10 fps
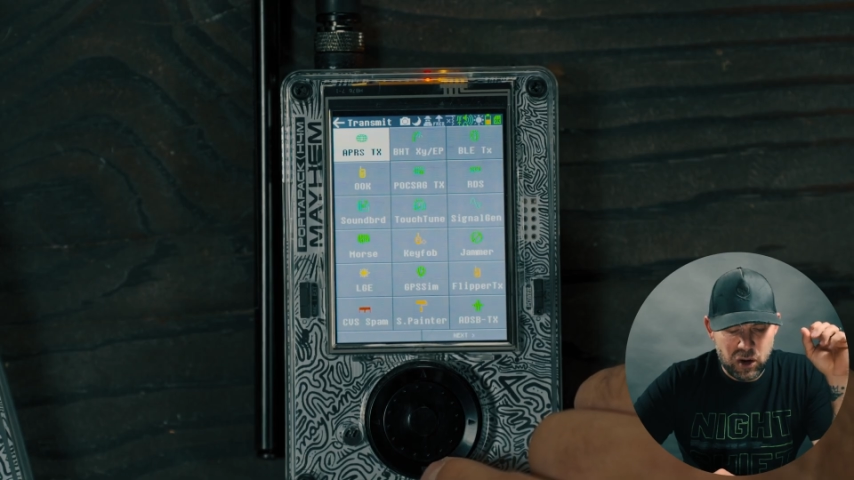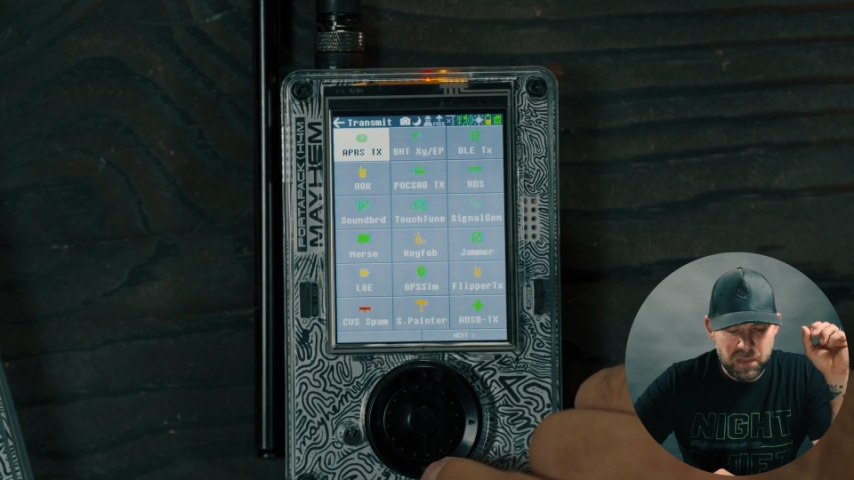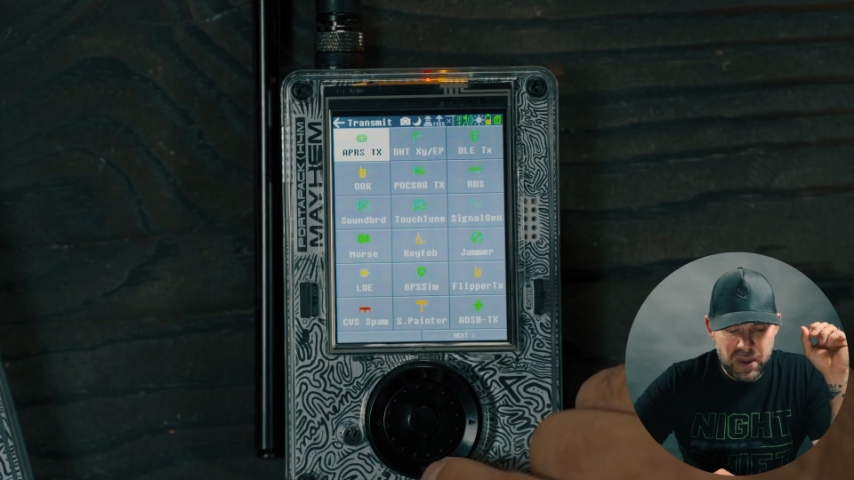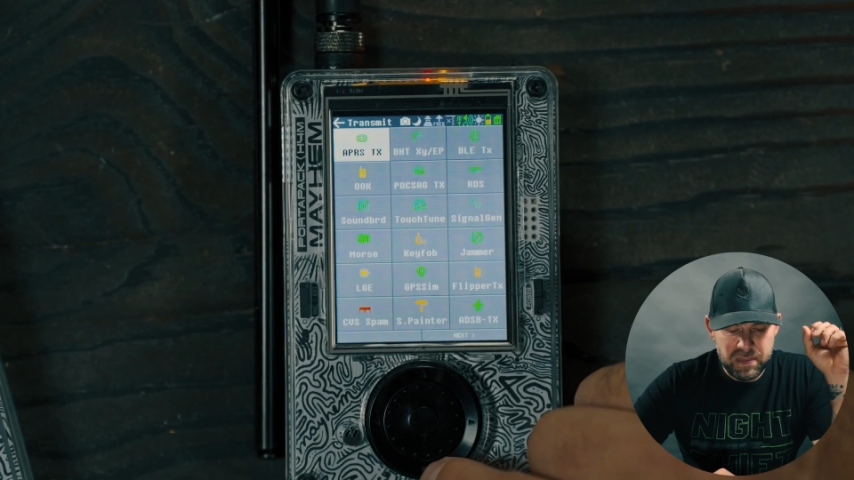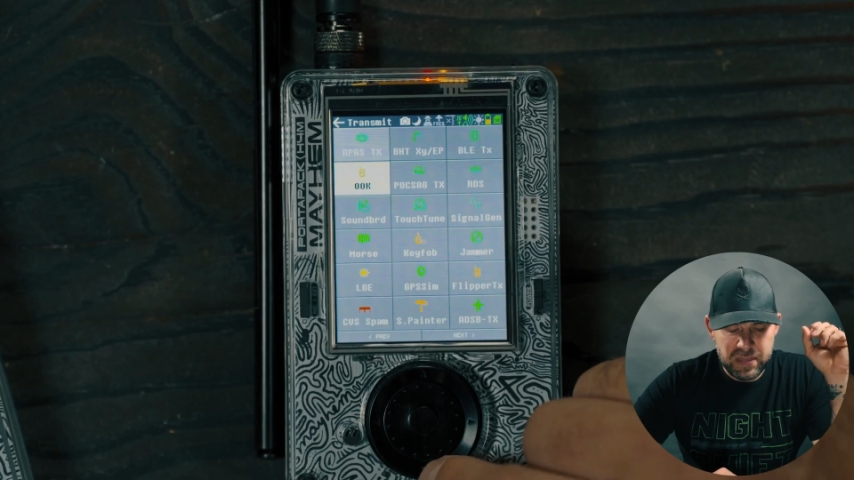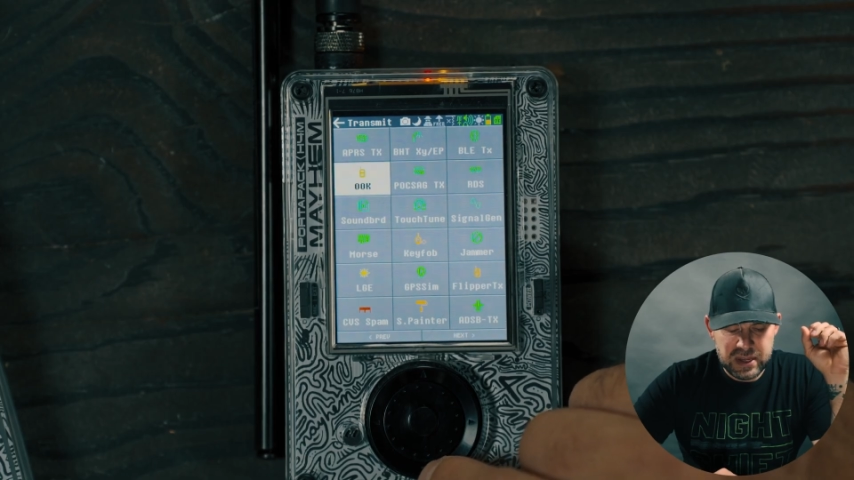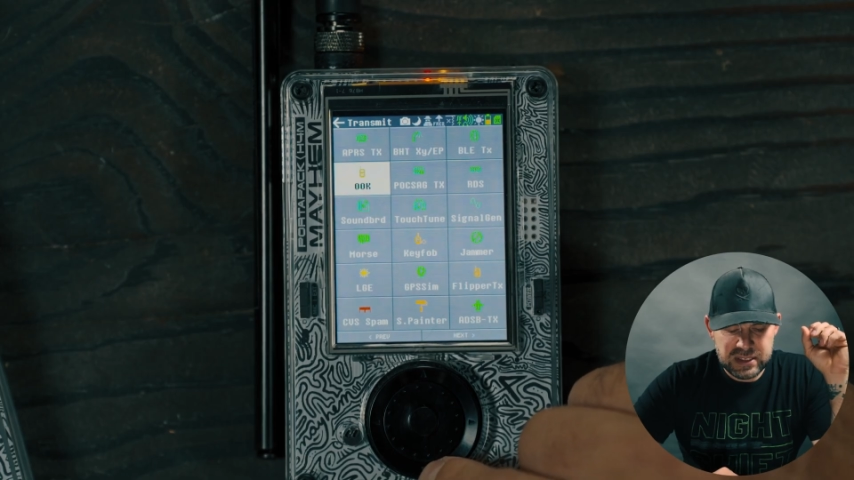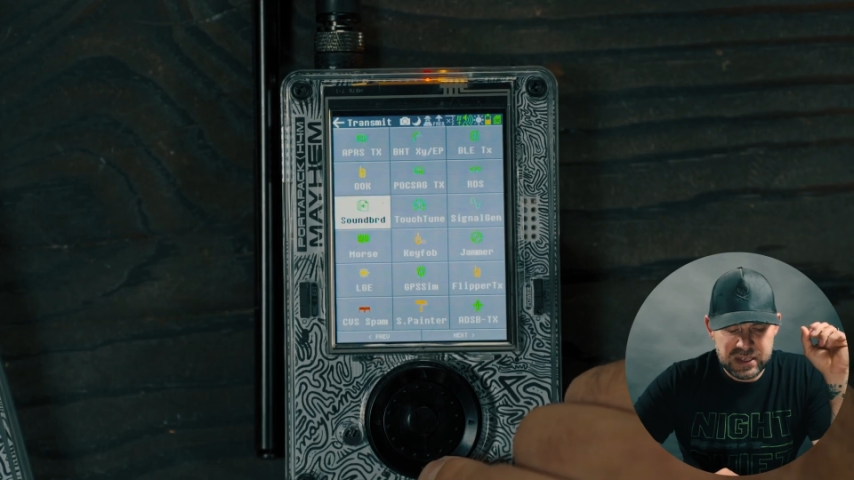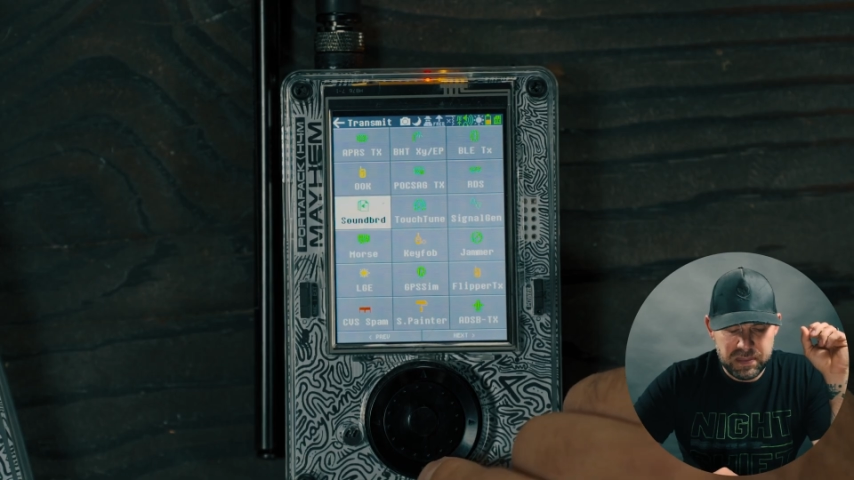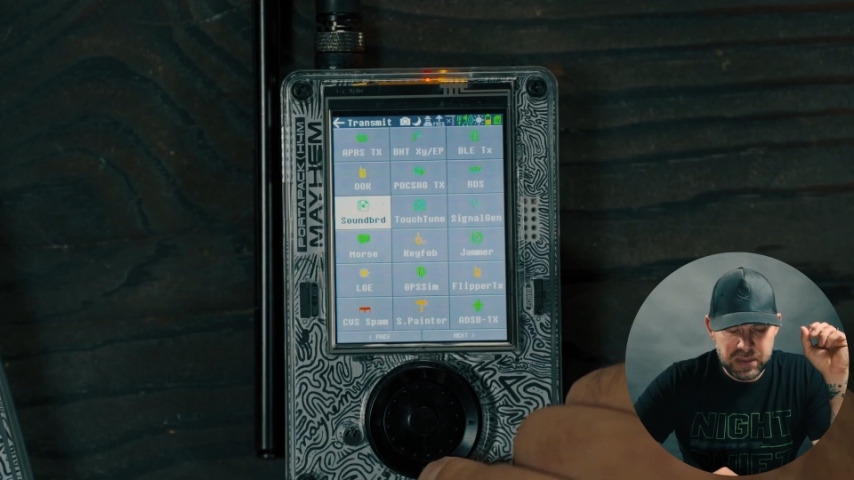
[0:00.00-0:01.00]
there may be
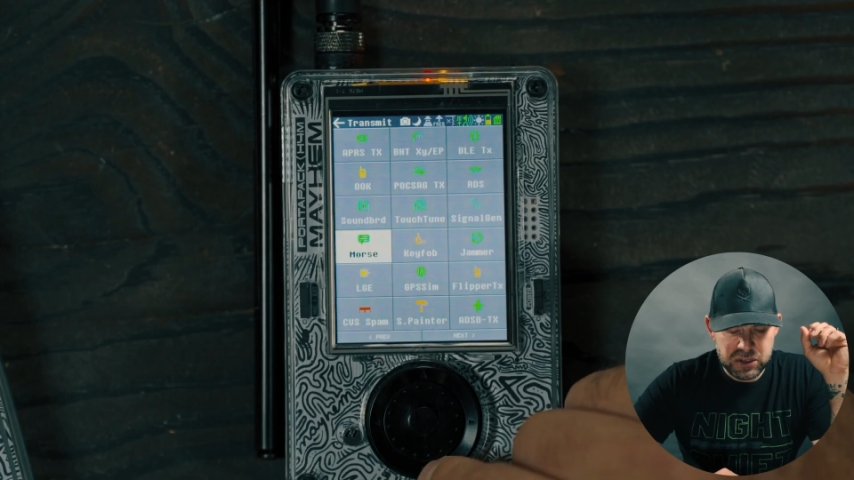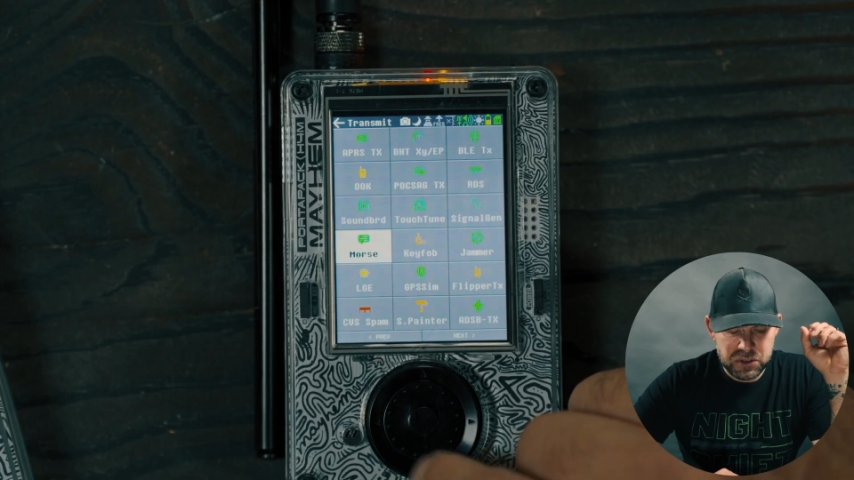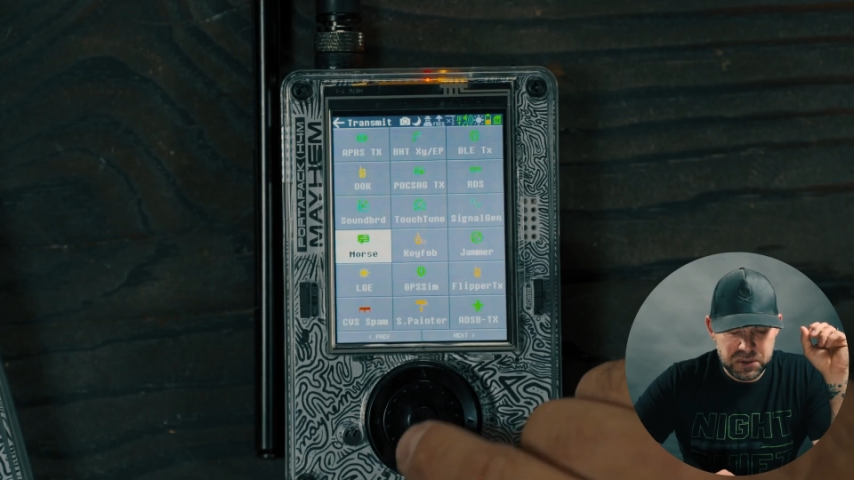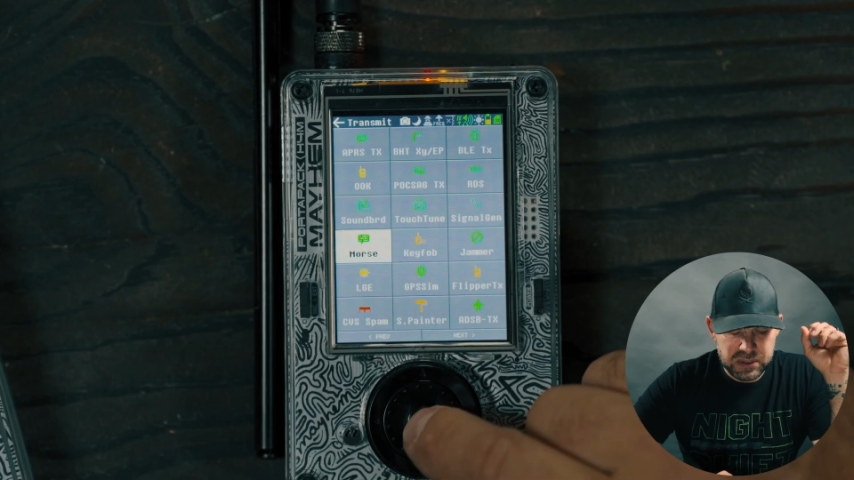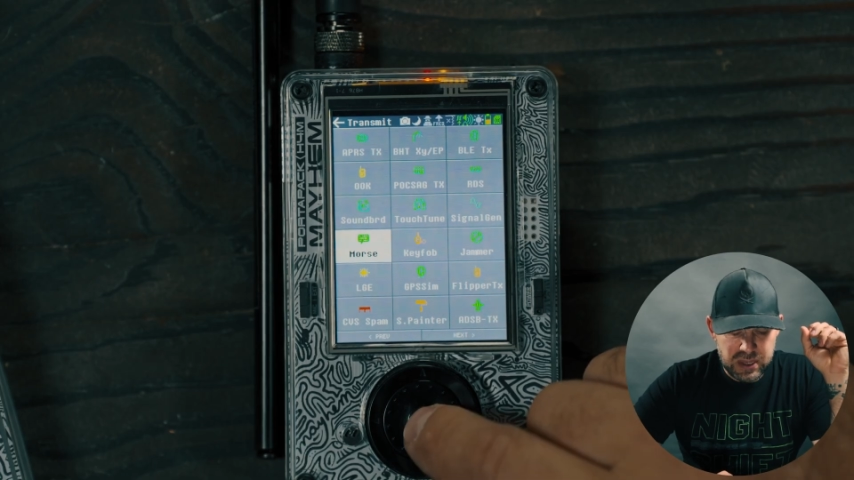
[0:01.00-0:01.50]
some issues